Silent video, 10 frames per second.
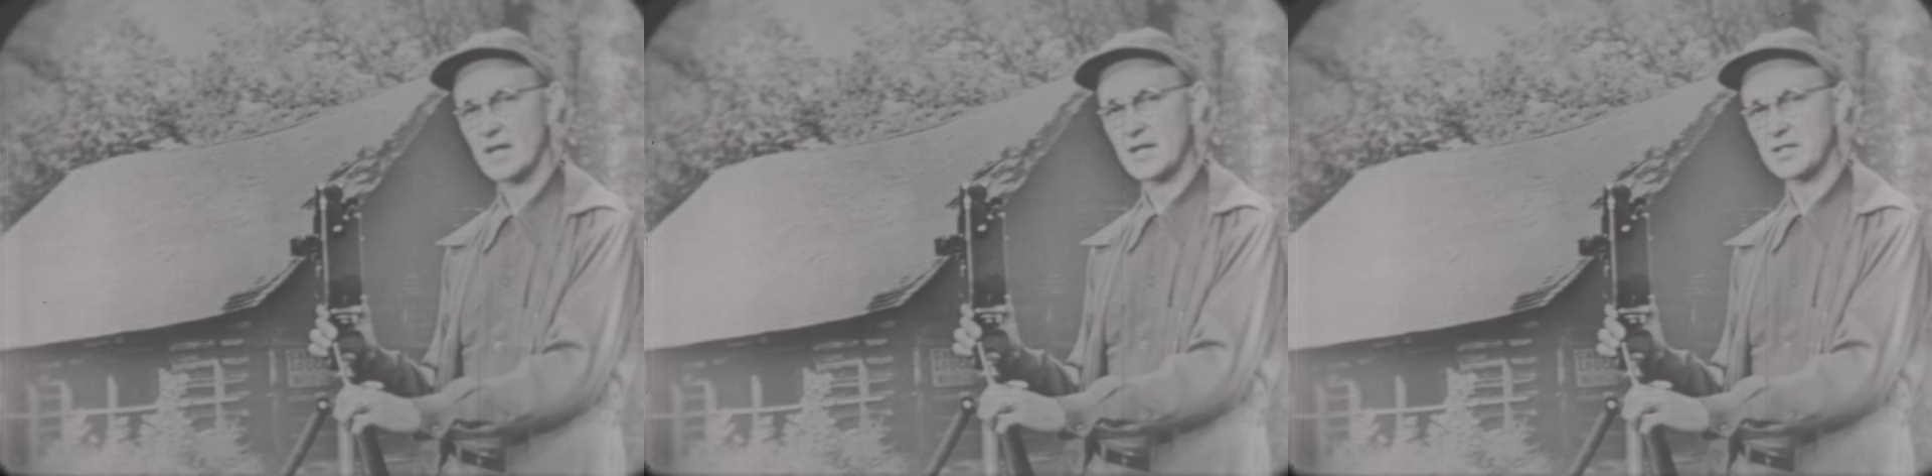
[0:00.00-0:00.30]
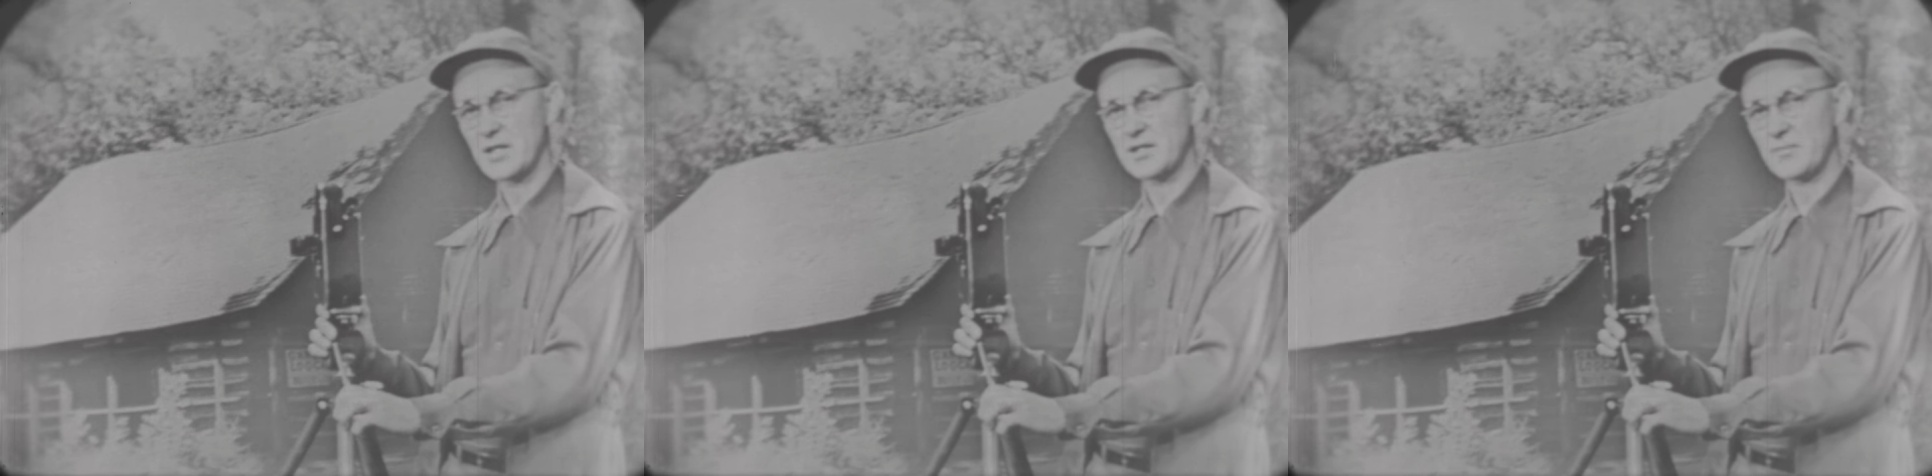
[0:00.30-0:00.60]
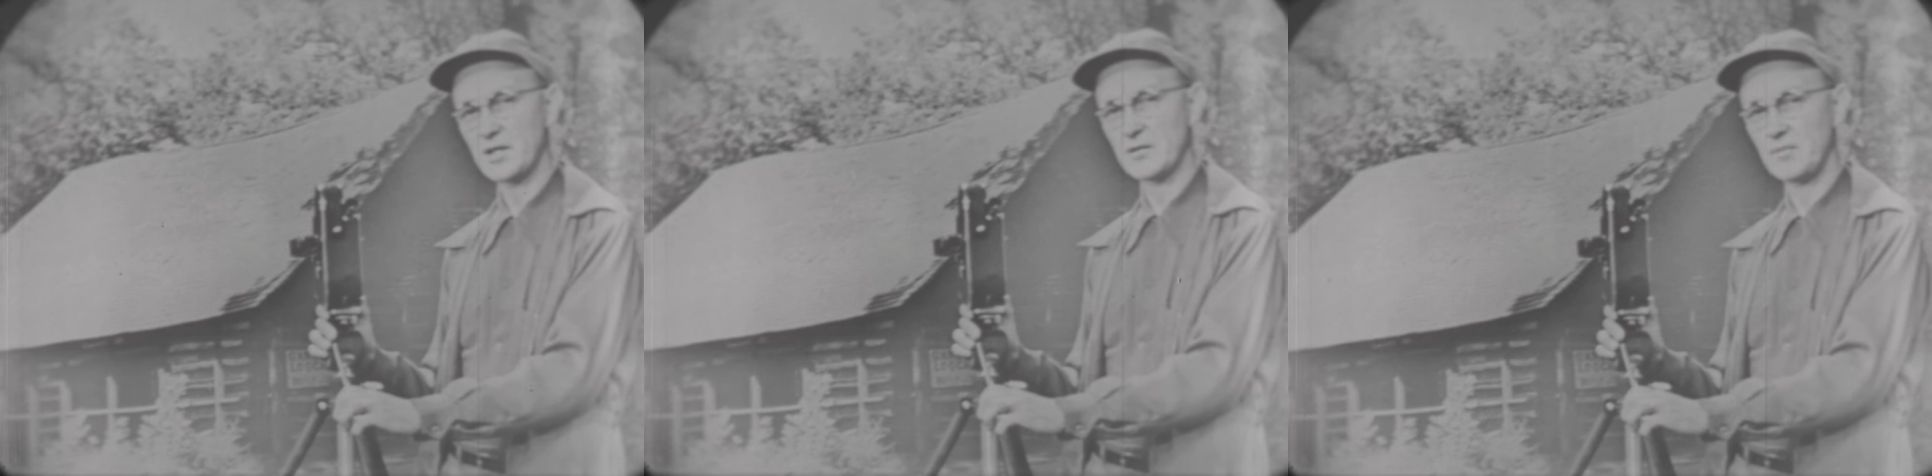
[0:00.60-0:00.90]
I said
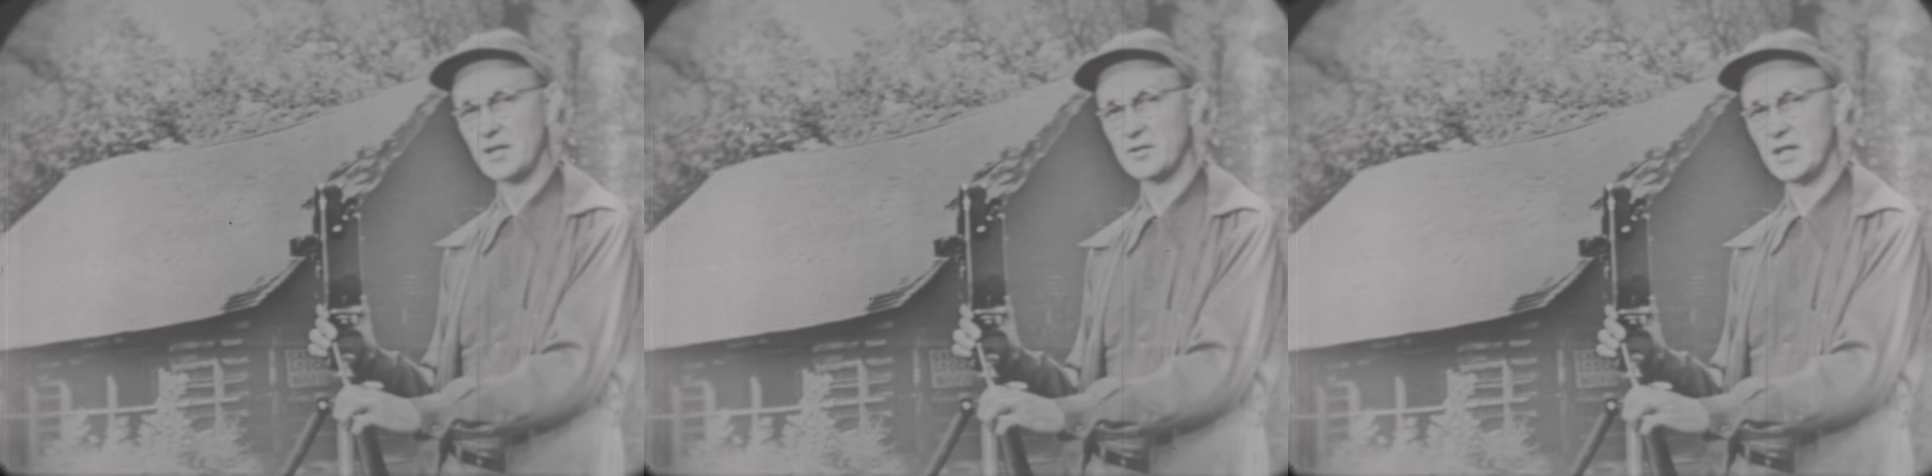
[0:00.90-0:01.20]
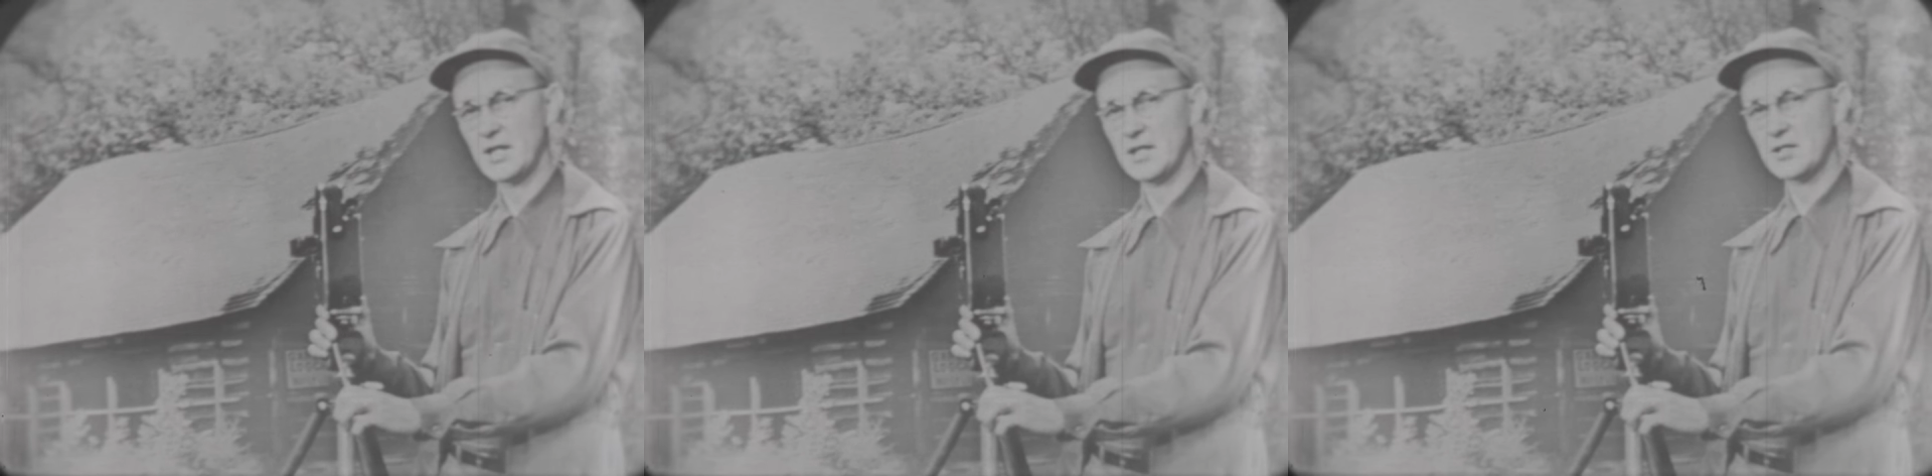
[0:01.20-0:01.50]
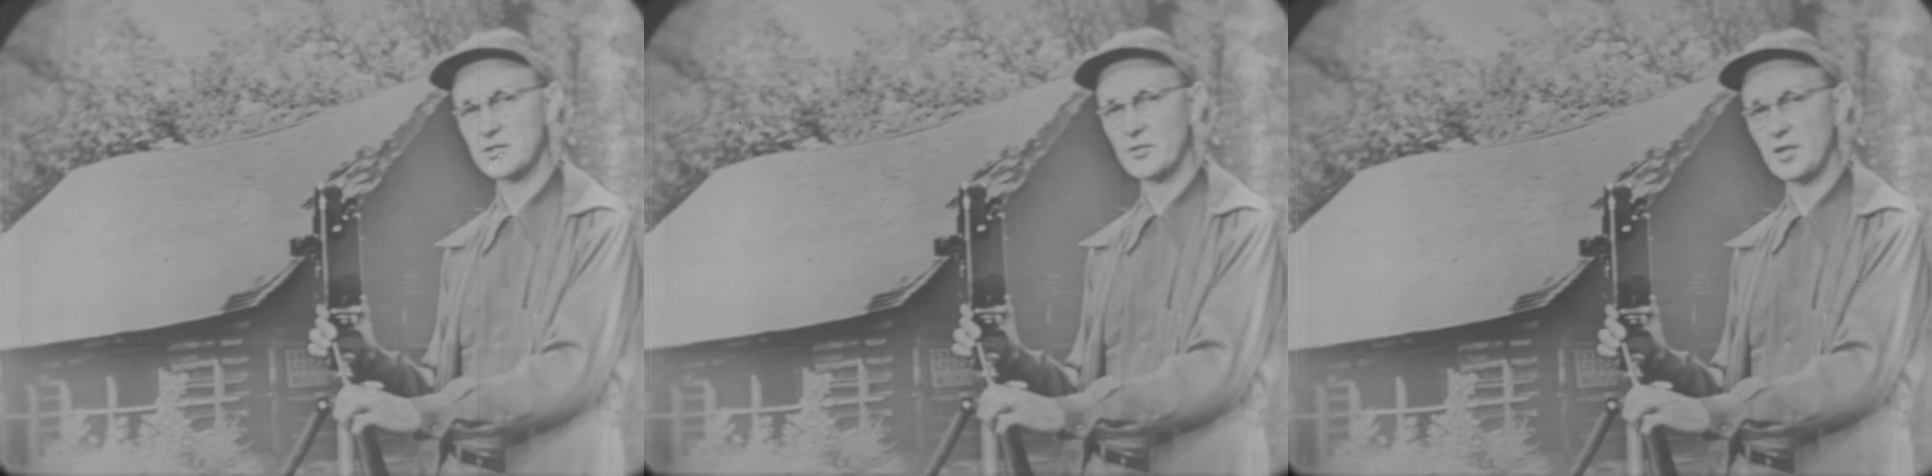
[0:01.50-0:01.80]
something about the
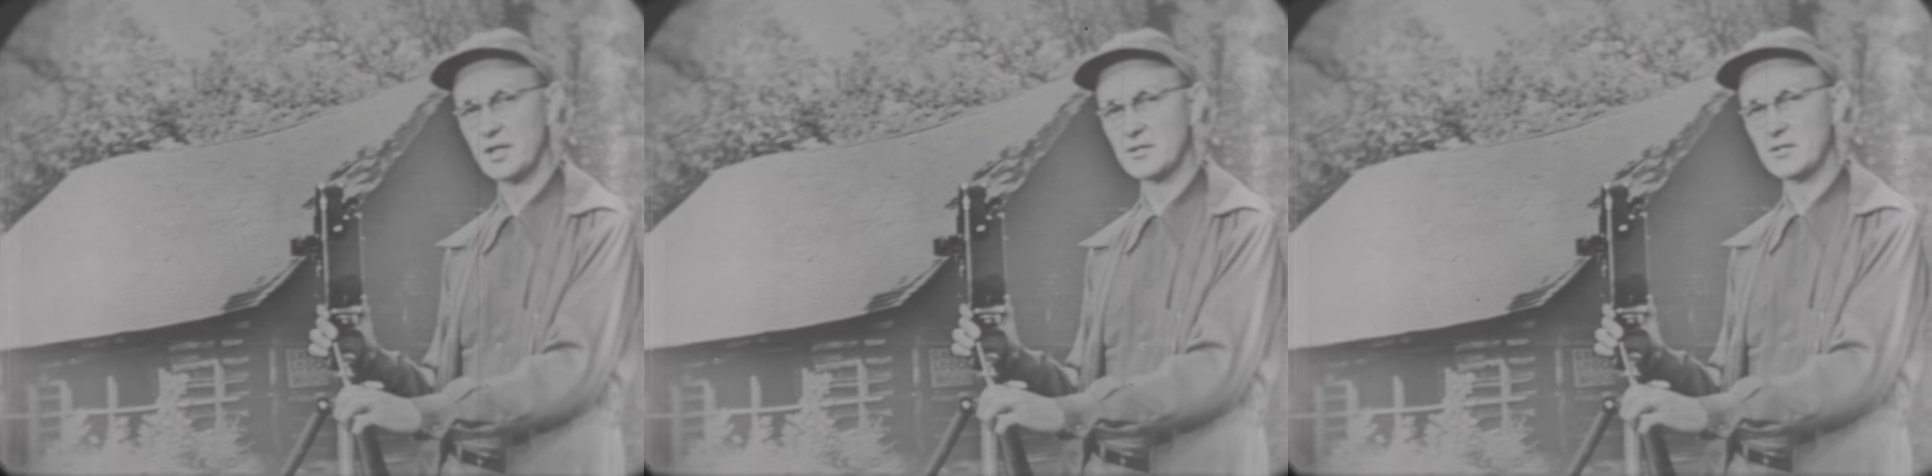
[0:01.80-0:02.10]
Indians going